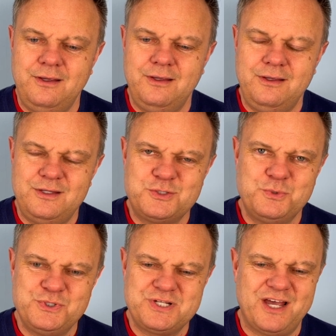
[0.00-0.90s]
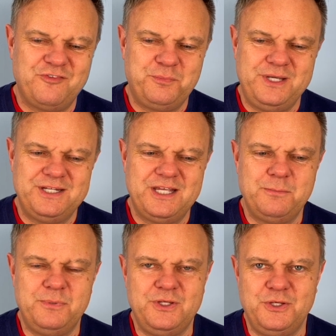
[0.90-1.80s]
It would have been a
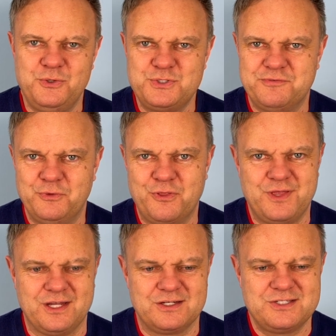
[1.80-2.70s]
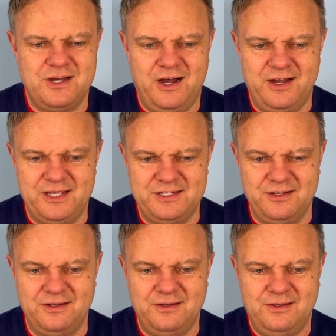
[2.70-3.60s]
beautiful thing to hide
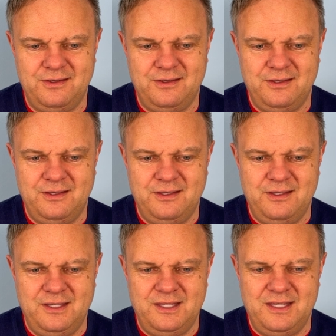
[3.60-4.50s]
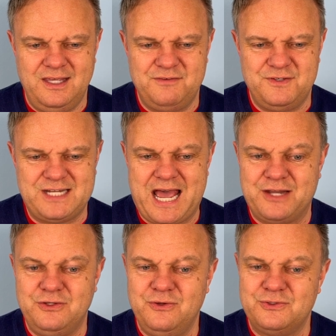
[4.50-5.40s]
in, if it had
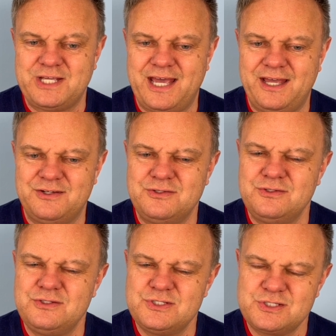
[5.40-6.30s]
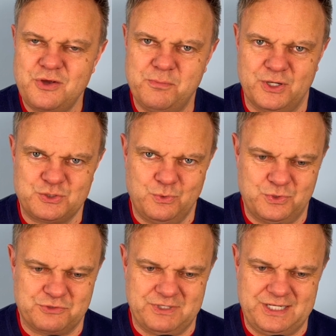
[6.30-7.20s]
not had so much
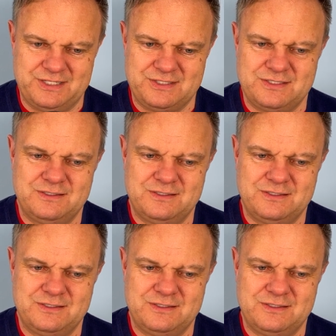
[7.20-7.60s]
water in it.